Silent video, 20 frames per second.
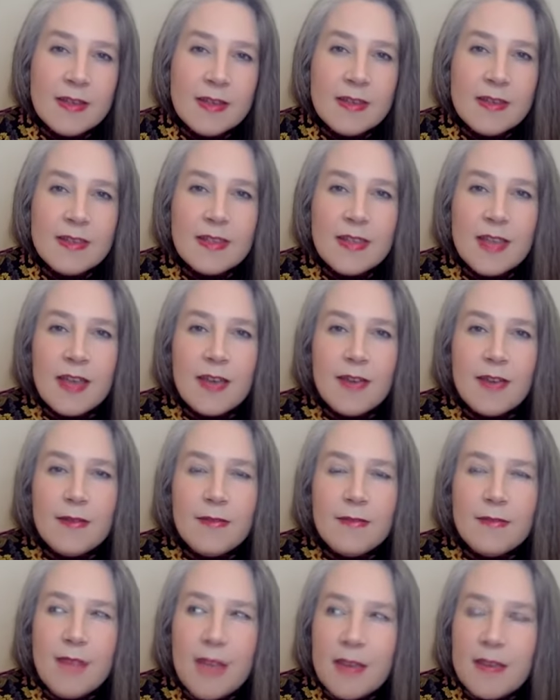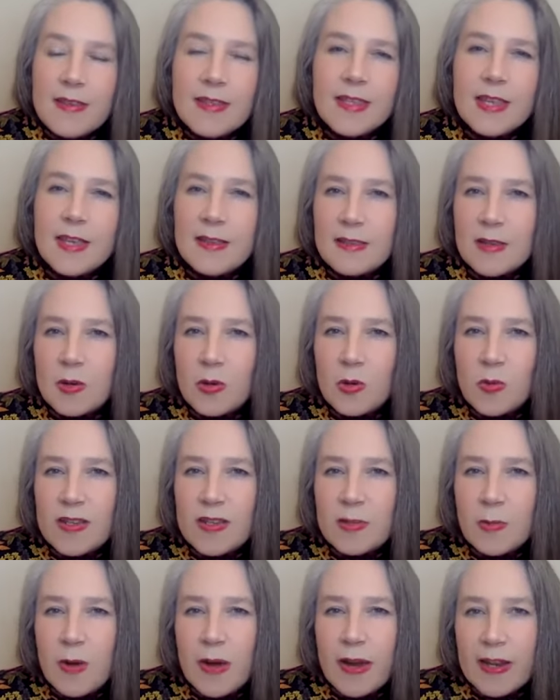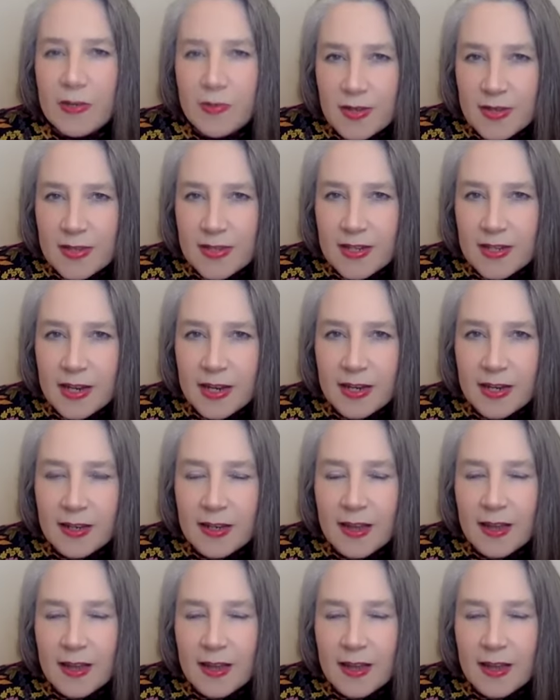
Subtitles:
So those things are always quite interesting.